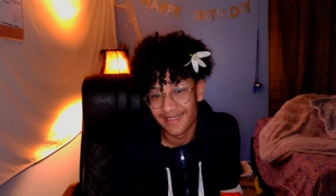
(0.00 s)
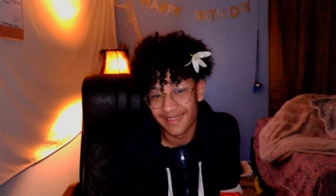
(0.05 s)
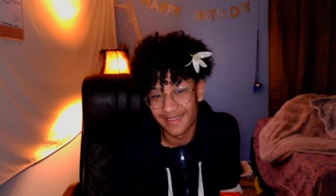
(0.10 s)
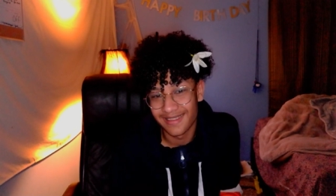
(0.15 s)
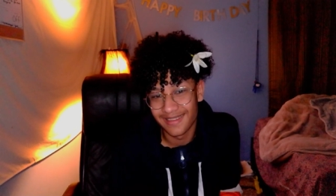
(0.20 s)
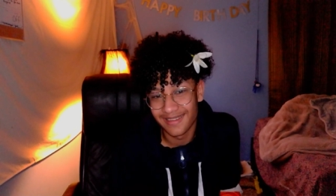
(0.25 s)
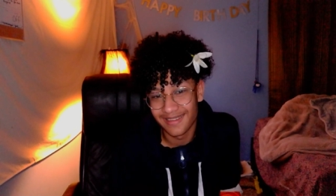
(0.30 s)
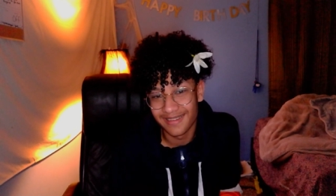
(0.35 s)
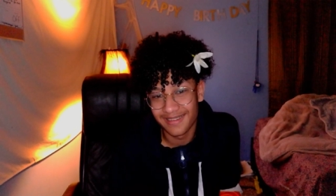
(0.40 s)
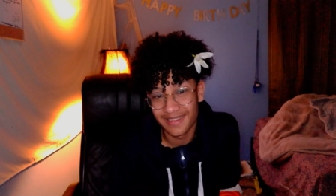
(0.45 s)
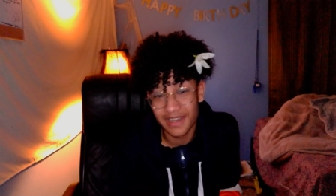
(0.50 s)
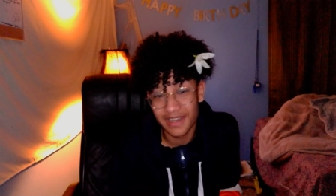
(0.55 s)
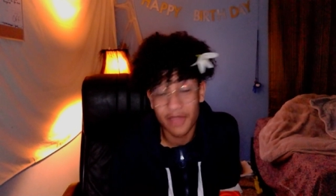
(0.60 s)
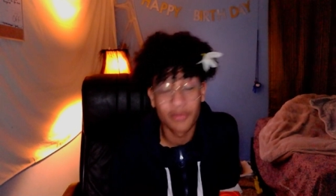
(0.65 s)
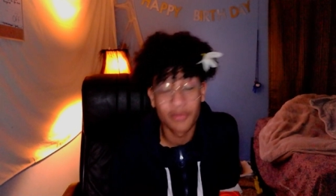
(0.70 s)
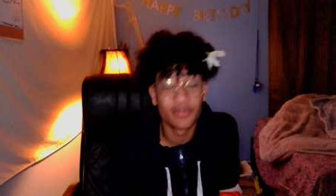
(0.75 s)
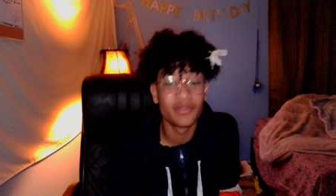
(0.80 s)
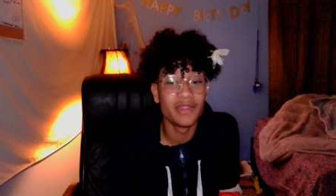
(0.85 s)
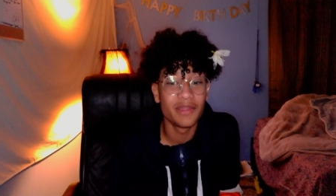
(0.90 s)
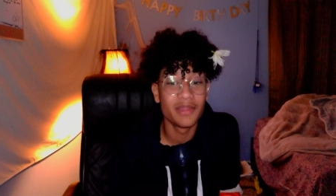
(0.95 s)
And I
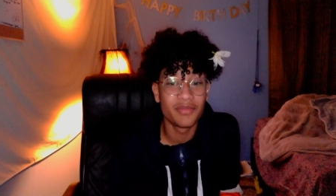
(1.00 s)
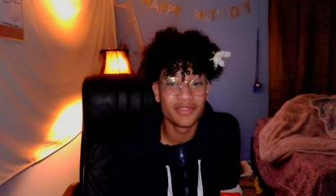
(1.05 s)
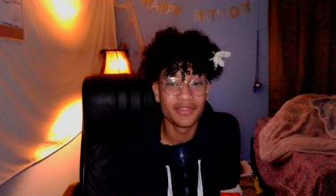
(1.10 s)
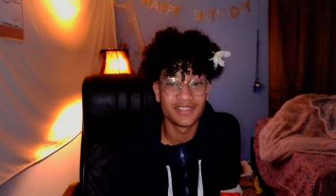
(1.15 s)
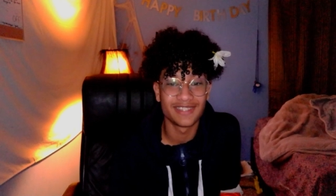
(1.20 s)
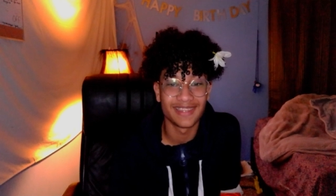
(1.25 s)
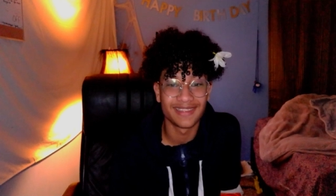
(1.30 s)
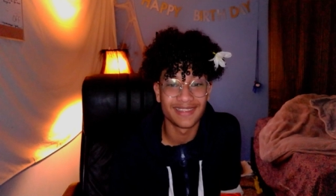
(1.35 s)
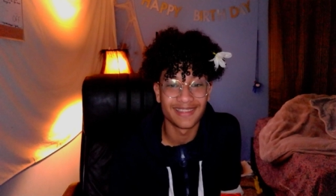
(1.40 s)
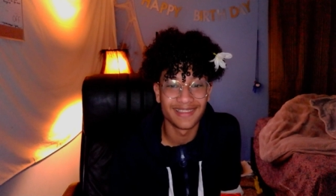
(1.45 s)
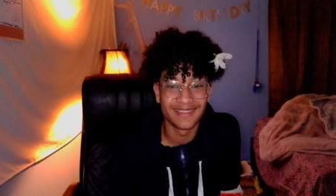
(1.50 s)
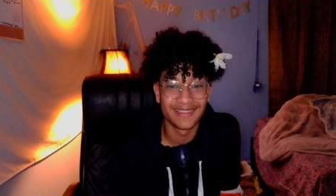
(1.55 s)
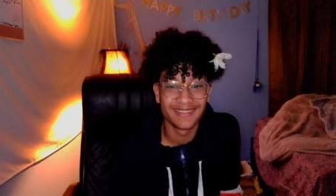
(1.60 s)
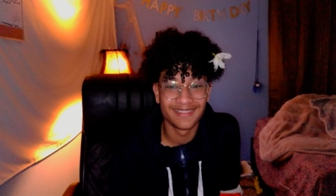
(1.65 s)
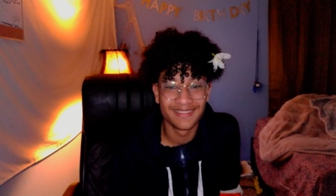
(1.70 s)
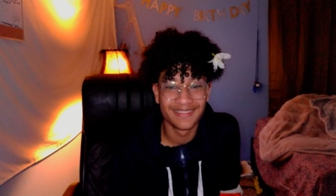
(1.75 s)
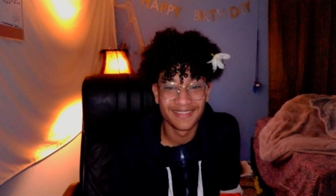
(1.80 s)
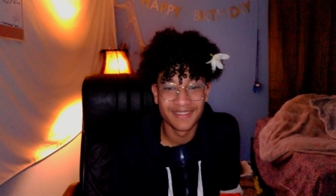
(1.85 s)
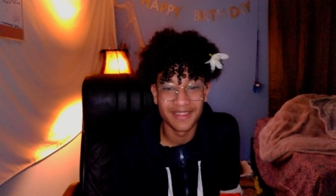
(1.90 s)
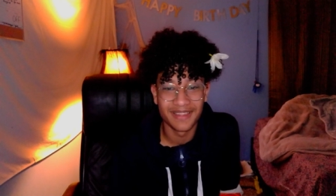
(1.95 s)
would really appreciate that.
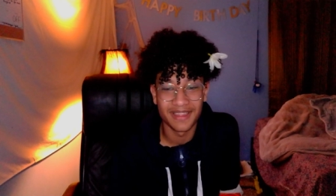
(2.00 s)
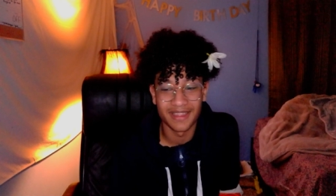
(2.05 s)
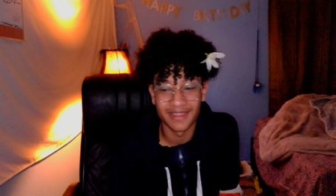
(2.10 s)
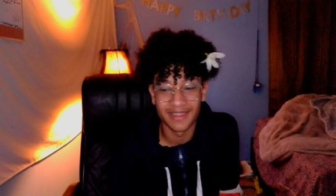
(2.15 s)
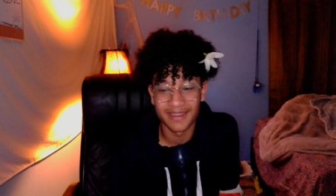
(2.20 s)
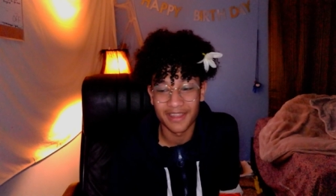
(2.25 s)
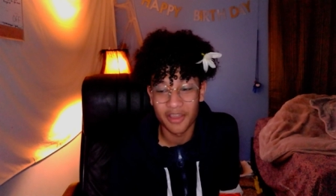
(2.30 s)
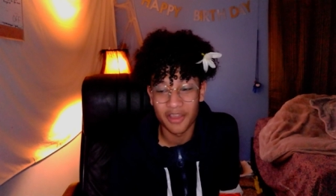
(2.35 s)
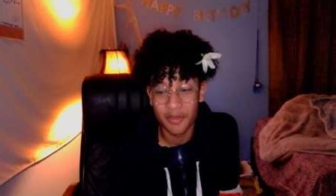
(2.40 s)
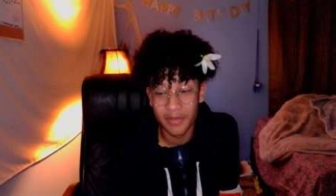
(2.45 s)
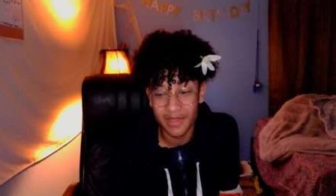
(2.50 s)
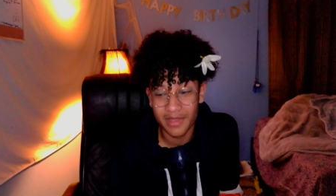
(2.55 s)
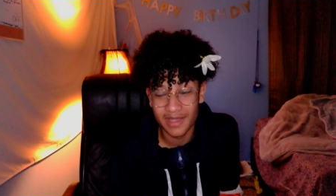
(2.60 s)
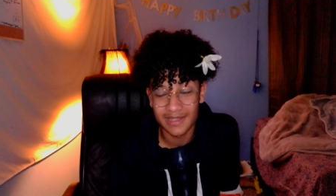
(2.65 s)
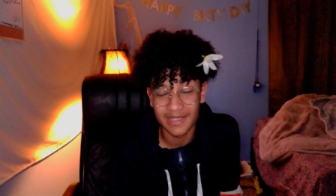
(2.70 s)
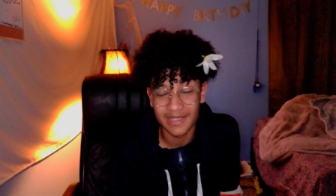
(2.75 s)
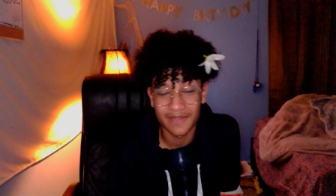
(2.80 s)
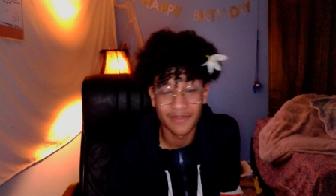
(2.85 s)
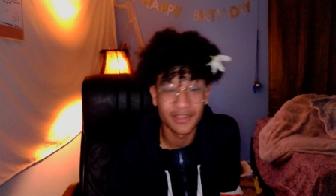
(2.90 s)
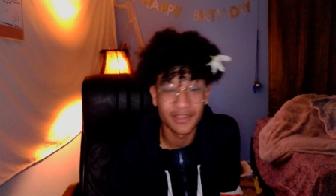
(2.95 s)
And I hope you
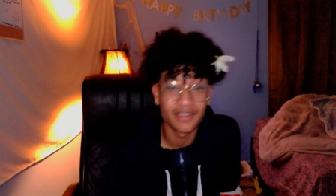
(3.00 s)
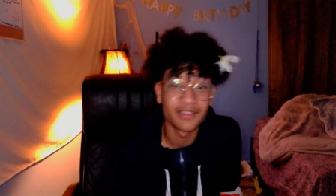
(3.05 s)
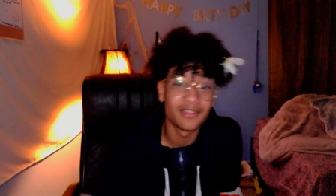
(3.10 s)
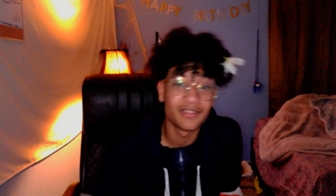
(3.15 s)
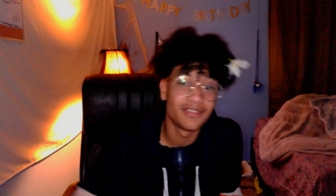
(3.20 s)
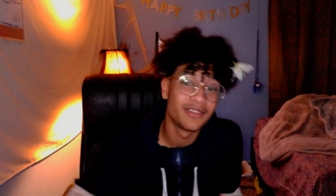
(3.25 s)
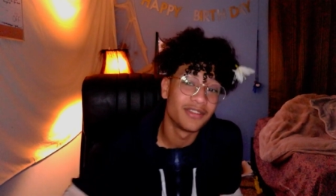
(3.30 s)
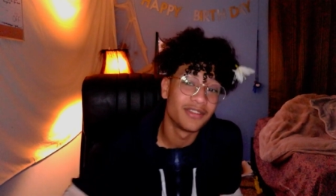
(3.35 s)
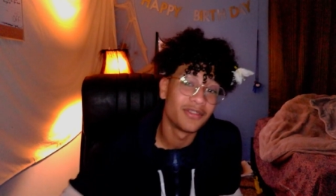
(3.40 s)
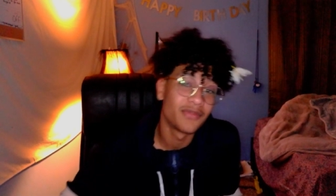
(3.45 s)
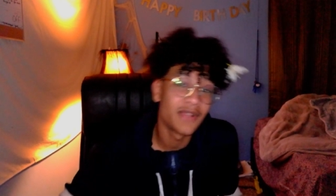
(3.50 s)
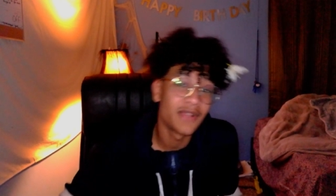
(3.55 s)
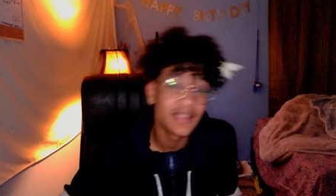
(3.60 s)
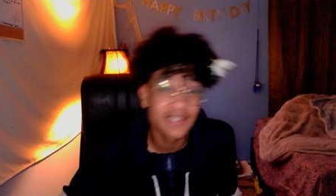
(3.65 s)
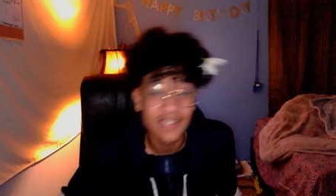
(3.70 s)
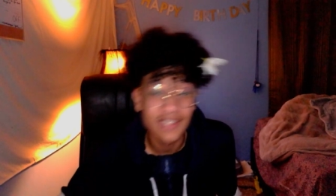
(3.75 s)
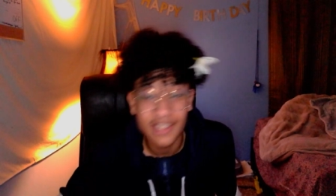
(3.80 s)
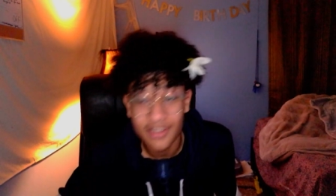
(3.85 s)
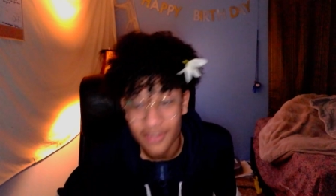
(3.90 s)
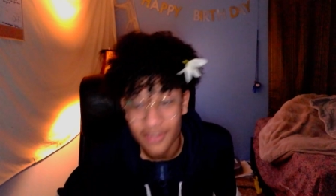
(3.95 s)
guys have a good rest
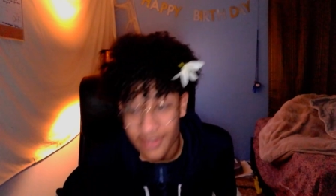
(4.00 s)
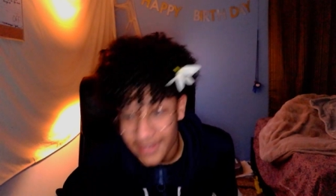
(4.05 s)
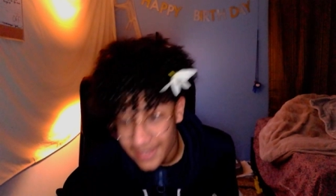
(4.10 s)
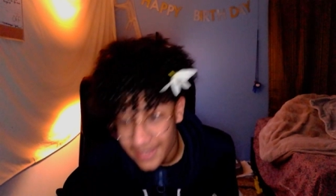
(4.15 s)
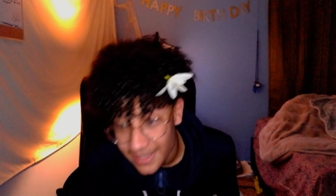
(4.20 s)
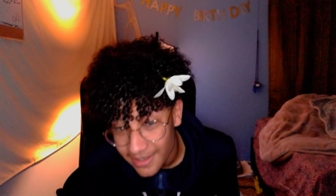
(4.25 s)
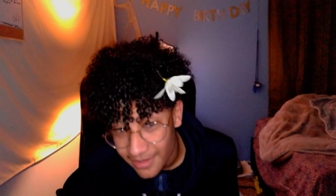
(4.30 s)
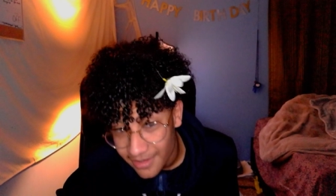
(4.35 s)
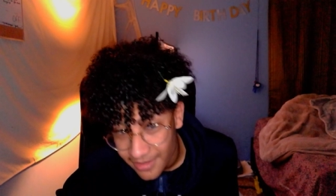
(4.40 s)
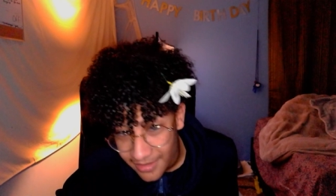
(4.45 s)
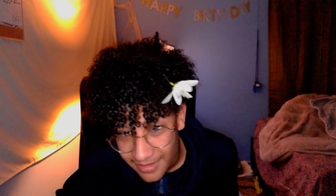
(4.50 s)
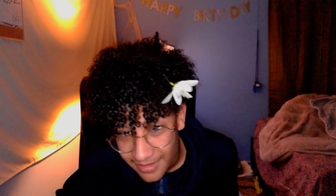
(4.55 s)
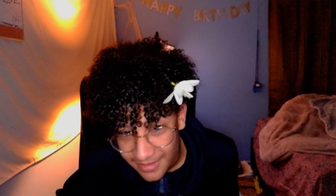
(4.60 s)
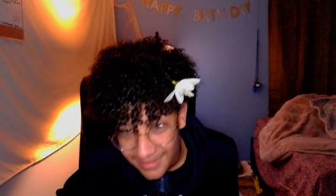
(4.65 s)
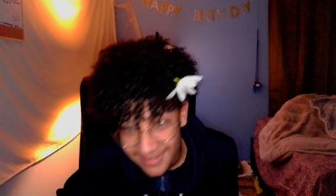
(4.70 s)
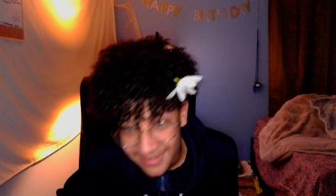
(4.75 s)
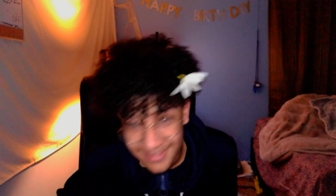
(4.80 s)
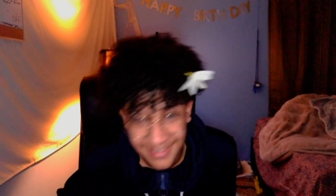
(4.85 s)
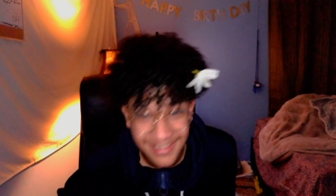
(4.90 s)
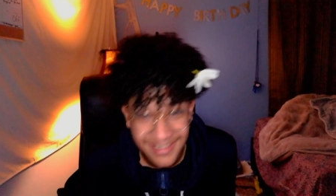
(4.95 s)
of your year
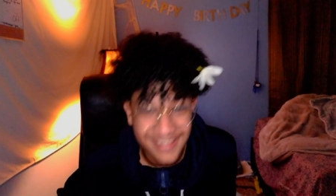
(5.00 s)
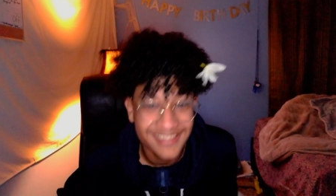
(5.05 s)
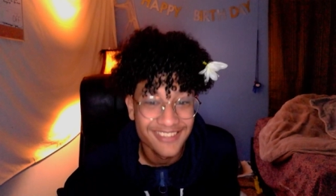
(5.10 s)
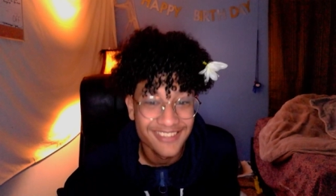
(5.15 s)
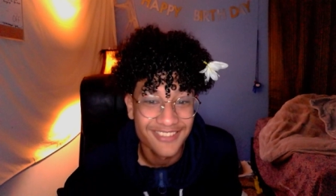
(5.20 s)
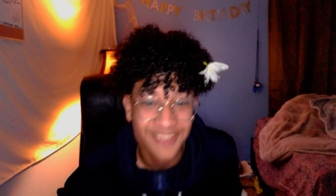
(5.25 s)
and your